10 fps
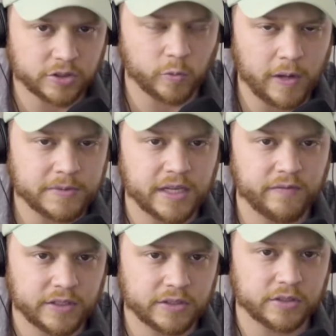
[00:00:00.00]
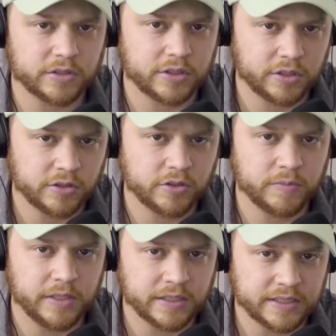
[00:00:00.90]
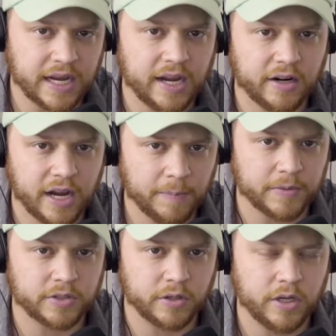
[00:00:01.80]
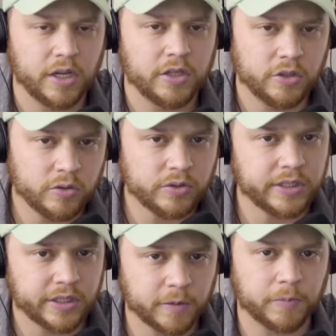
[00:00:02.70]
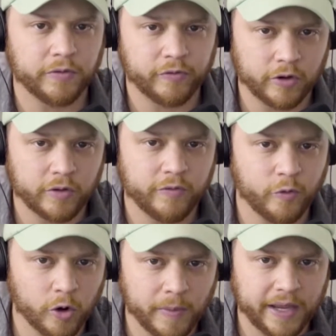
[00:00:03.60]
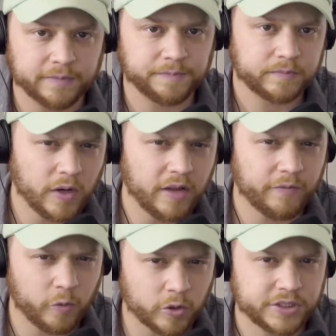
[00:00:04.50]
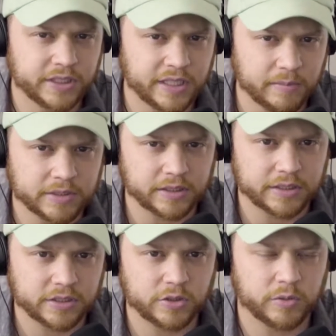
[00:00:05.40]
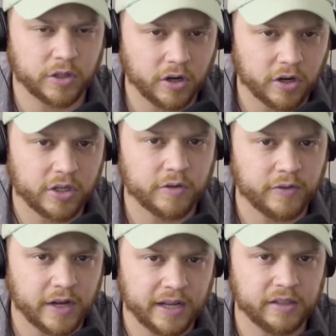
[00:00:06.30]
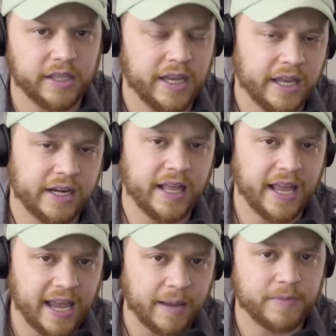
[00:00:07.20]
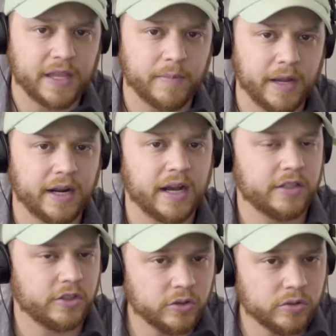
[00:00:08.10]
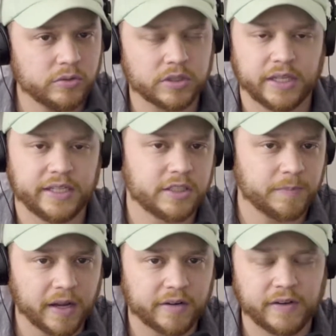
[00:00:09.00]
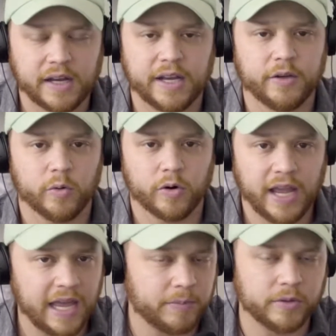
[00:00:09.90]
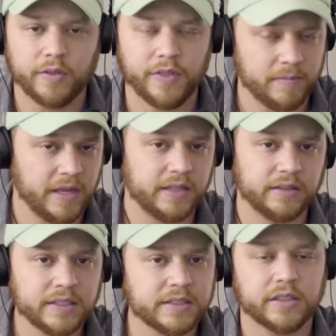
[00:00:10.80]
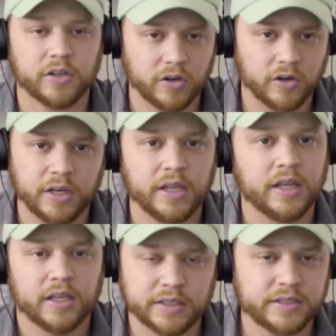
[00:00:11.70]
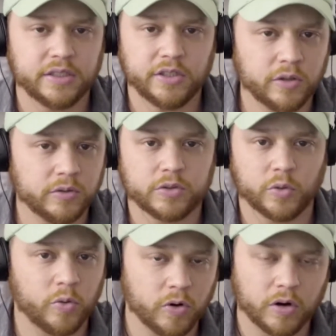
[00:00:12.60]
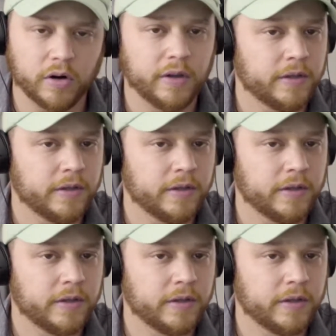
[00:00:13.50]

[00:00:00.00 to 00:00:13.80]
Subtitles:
your website visitors to consume the entire episode using their preferred format. We're not forcing them to listen to an audio file in an app they may not use, like Spotify or Apple. They may listen on Listen Notes or